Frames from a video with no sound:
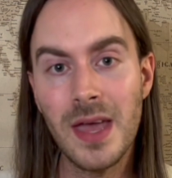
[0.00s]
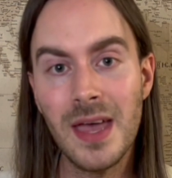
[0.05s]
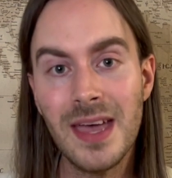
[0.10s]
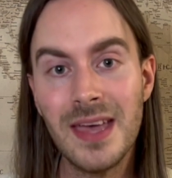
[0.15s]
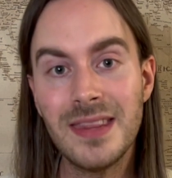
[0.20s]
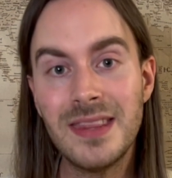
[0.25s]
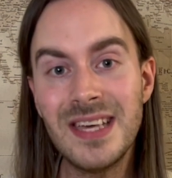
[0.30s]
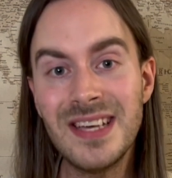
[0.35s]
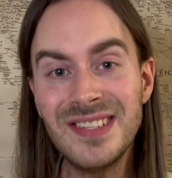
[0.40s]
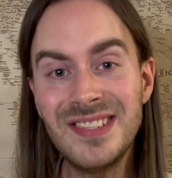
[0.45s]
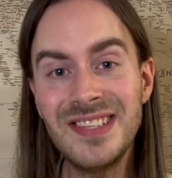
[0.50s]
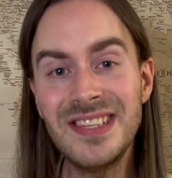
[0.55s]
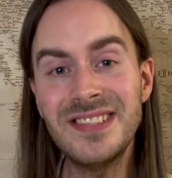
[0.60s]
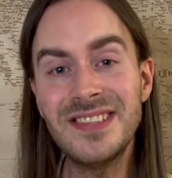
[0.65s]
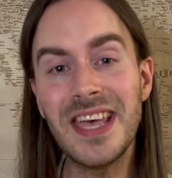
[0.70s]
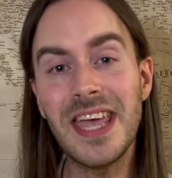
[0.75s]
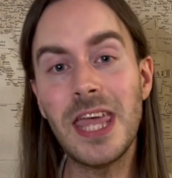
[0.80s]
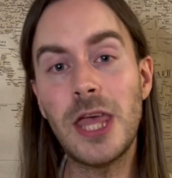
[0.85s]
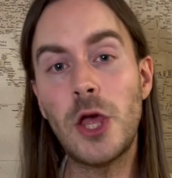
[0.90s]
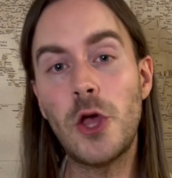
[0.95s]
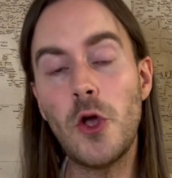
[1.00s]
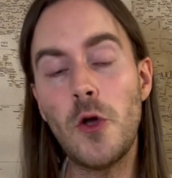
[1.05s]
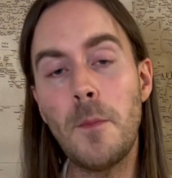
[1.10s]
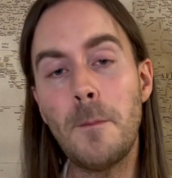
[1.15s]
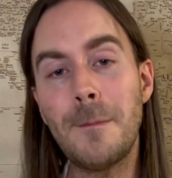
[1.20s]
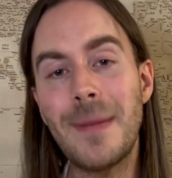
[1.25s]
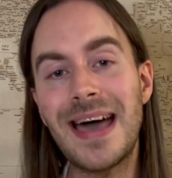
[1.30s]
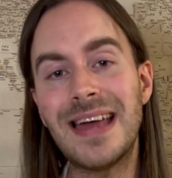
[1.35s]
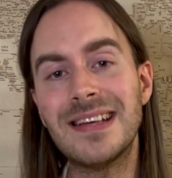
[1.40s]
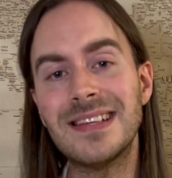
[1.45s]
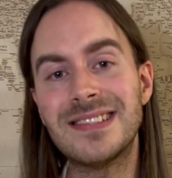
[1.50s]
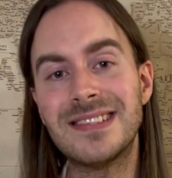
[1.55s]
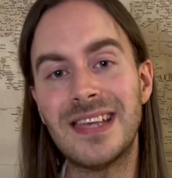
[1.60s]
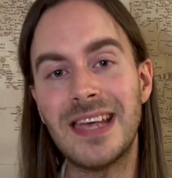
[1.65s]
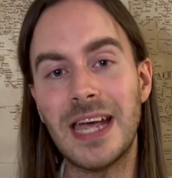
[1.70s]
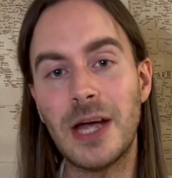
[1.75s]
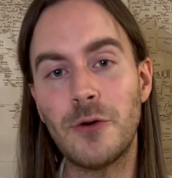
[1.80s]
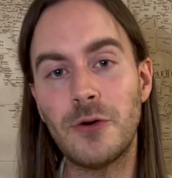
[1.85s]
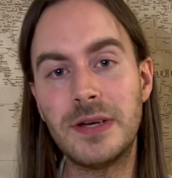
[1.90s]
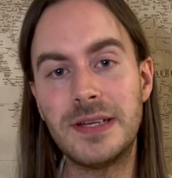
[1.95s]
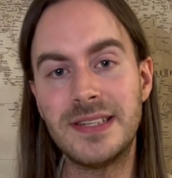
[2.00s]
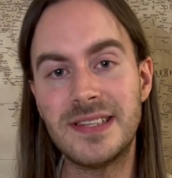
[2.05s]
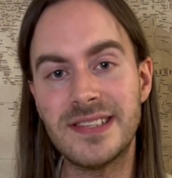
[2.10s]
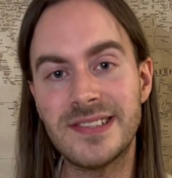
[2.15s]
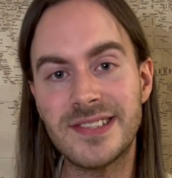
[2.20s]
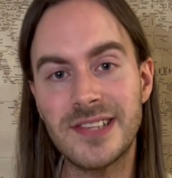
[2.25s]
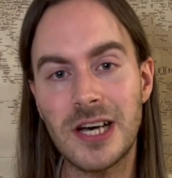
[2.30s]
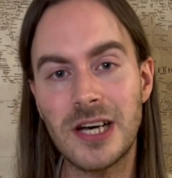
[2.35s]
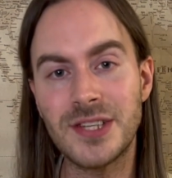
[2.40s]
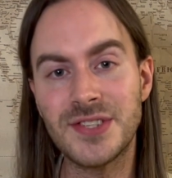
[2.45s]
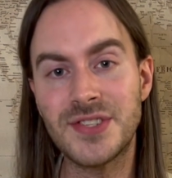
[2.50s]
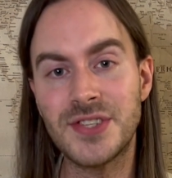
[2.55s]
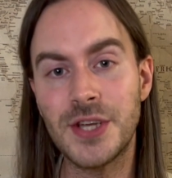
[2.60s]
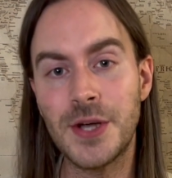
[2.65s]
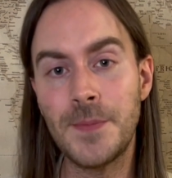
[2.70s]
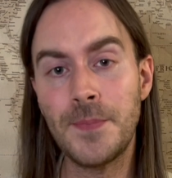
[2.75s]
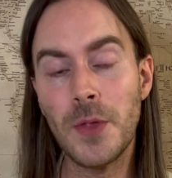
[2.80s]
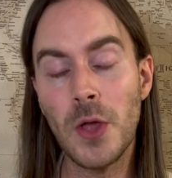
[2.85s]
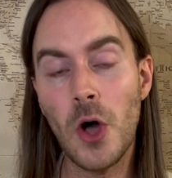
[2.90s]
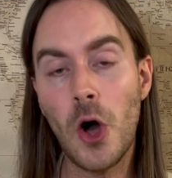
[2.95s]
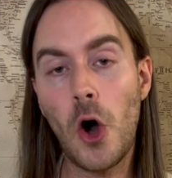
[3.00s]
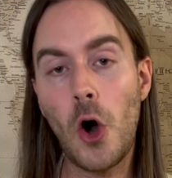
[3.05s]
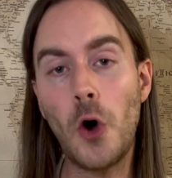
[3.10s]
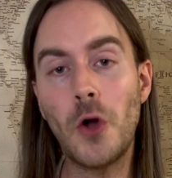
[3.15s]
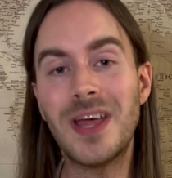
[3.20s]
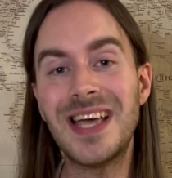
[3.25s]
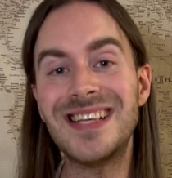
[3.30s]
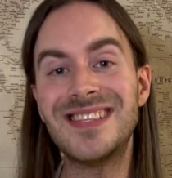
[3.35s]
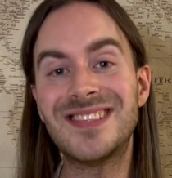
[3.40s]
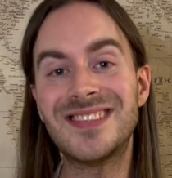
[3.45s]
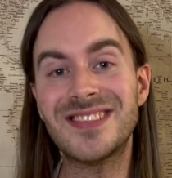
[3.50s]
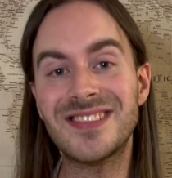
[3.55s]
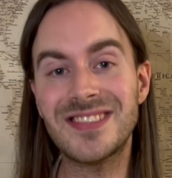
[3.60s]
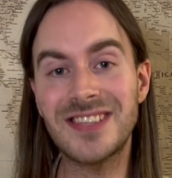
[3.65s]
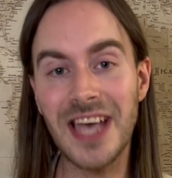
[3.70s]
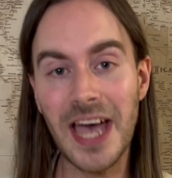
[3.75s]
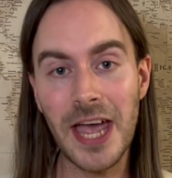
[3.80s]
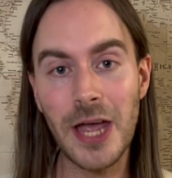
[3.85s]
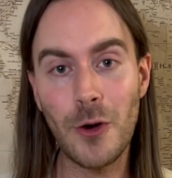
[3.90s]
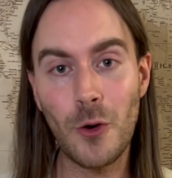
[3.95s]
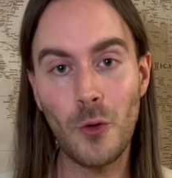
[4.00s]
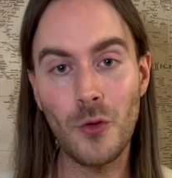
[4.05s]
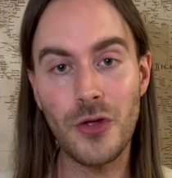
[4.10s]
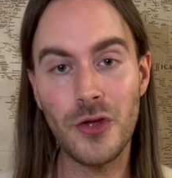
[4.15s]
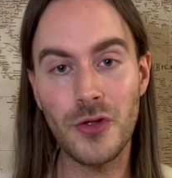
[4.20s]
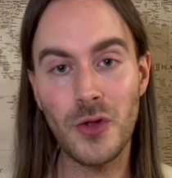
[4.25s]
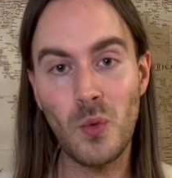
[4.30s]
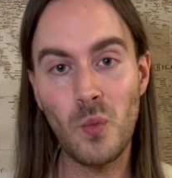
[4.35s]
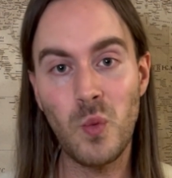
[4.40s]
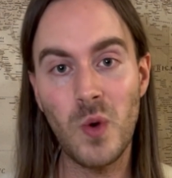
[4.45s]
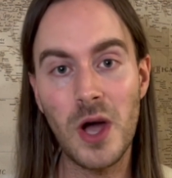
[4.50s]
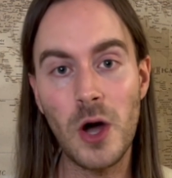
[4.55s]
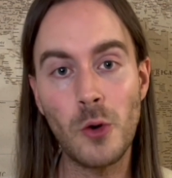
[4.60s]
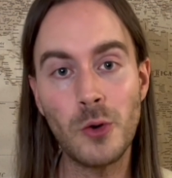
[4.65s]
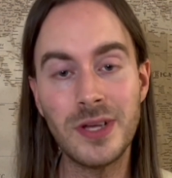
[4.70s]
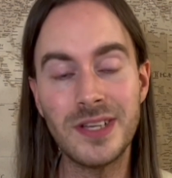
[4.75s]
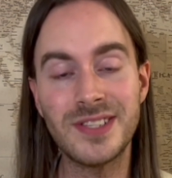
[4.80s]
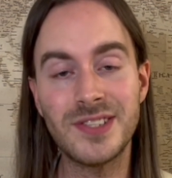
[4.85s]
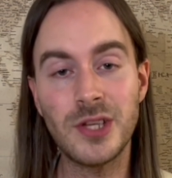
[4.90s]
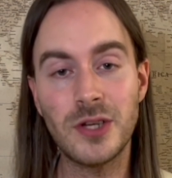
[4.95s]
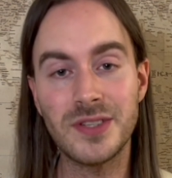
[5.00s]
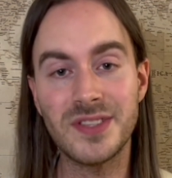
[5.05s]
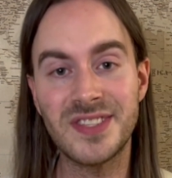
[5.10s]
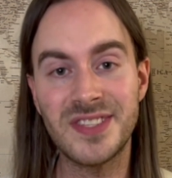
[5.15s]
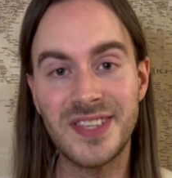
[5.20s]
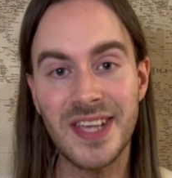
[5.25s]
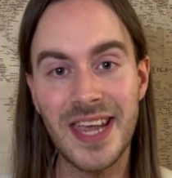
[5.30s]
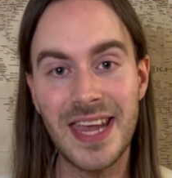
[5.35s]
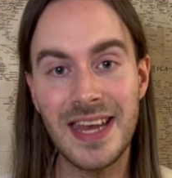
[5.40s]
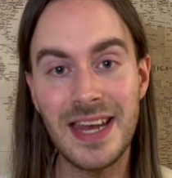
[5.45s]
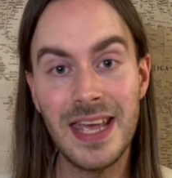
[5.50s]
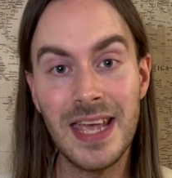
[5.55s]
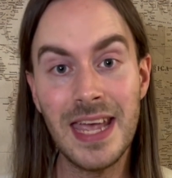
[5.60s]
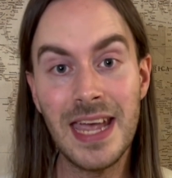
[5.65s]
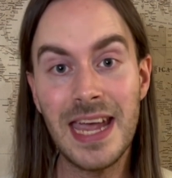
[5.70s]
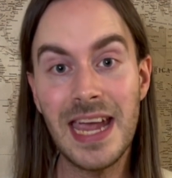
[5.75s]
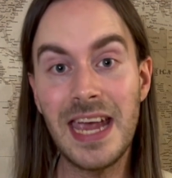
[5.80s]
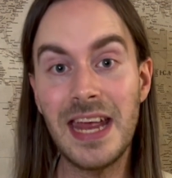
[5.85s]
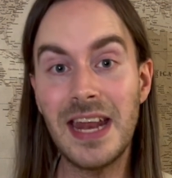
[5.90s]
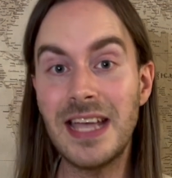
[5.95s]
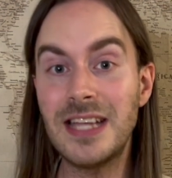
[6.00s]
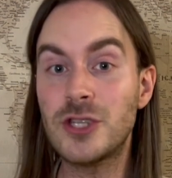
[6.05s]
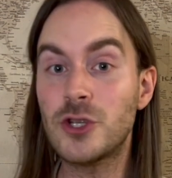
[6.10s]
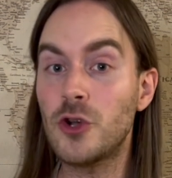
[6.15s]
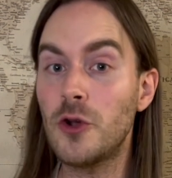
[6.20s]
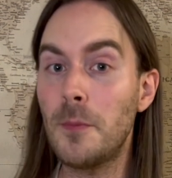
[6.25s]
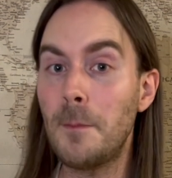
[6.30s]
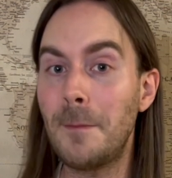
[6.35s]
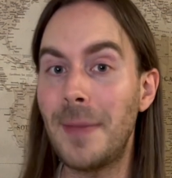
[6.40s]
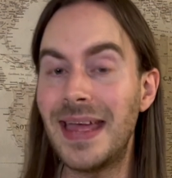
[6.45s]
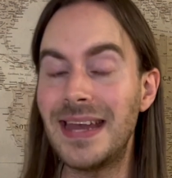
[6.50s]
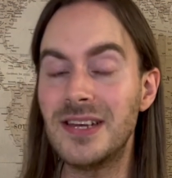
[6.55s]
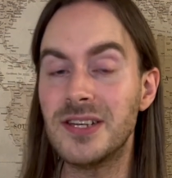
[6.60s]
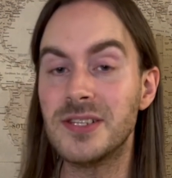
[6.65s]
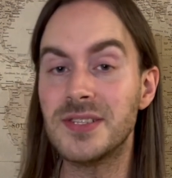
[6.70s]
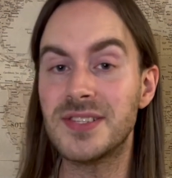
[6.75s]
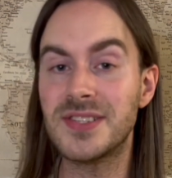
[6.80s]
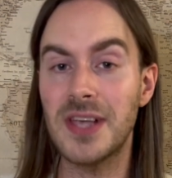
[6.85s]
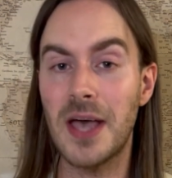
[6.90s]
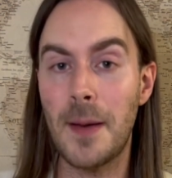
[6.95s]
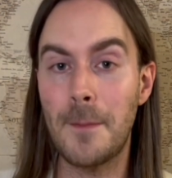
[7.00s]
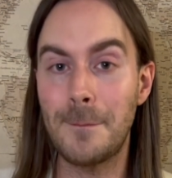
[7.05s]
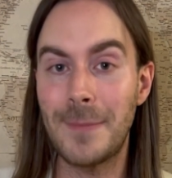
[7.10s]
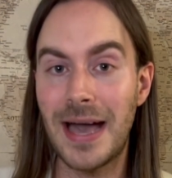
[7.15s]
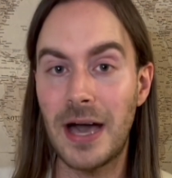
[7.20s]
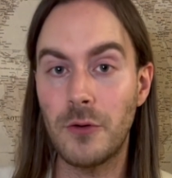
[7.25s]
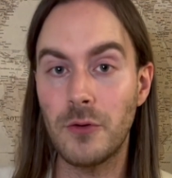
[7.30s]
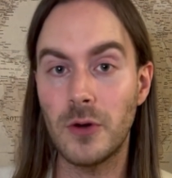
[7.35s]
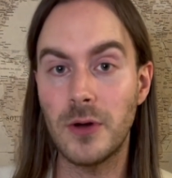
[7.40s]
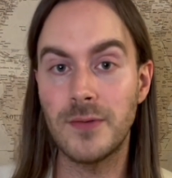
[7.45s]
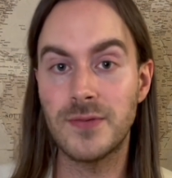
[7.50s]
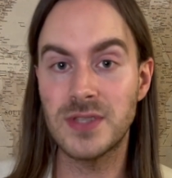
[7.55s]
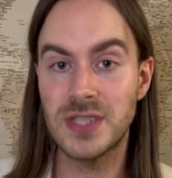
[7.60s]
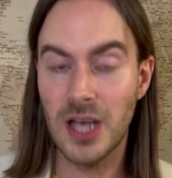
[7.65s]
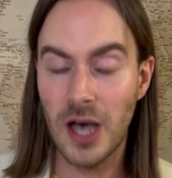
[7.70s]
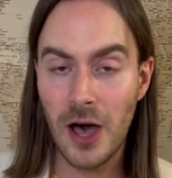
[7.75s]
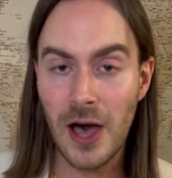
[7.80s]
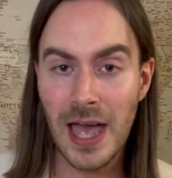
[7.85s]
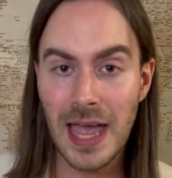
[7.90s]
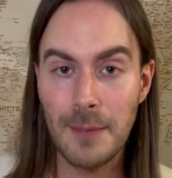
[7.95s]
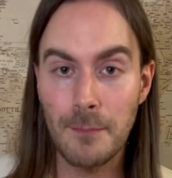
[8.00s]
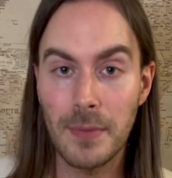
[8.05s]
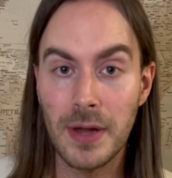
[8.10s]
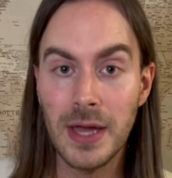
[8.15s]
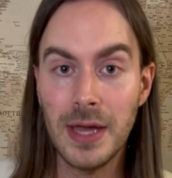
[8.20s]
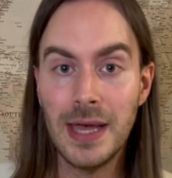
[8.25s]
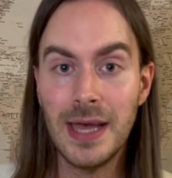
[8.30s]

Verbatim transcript: This is a humanitarian disaster on a scale that the world has not seen in a tremendous amount of time.